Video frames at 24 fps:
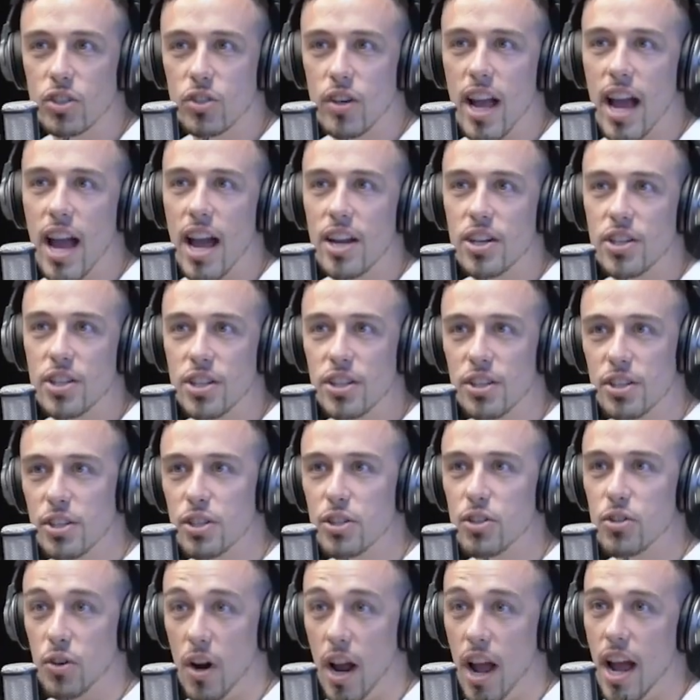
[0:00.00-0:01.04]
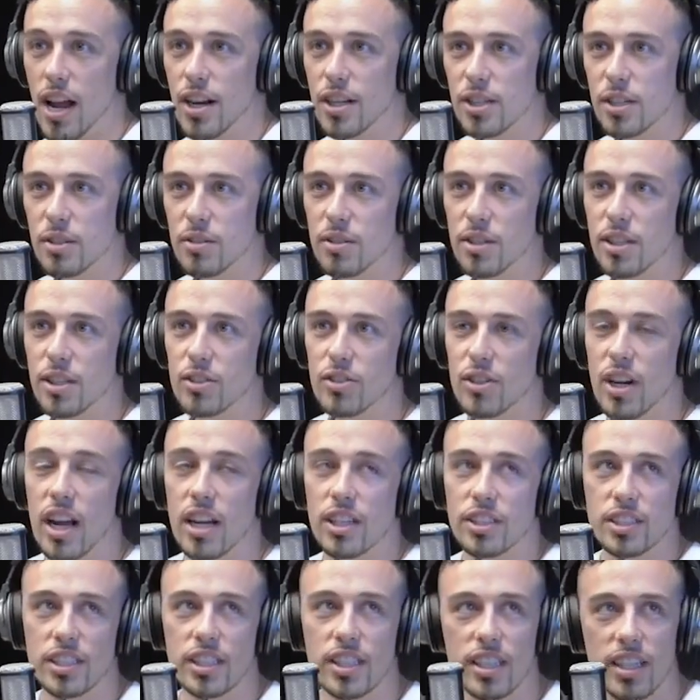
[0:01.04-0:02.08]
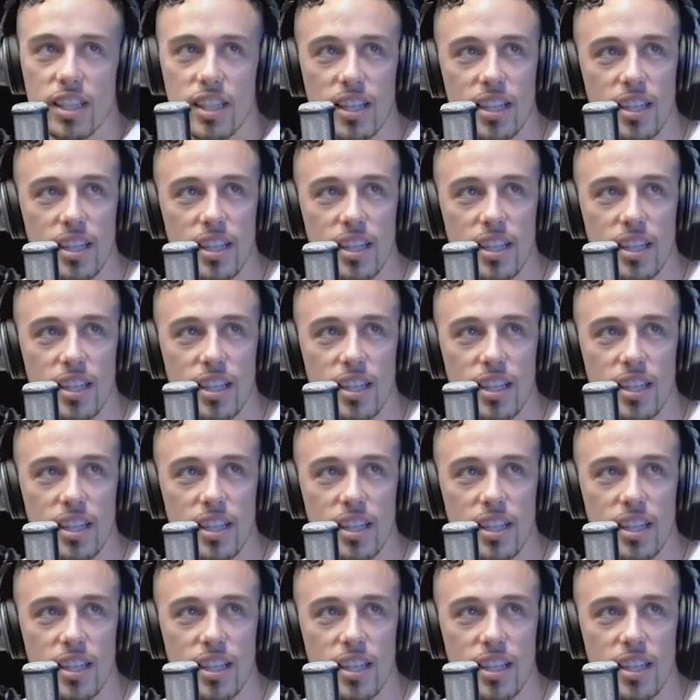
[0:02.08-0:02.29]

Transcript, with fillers: trash. She's trash. That's really trashy.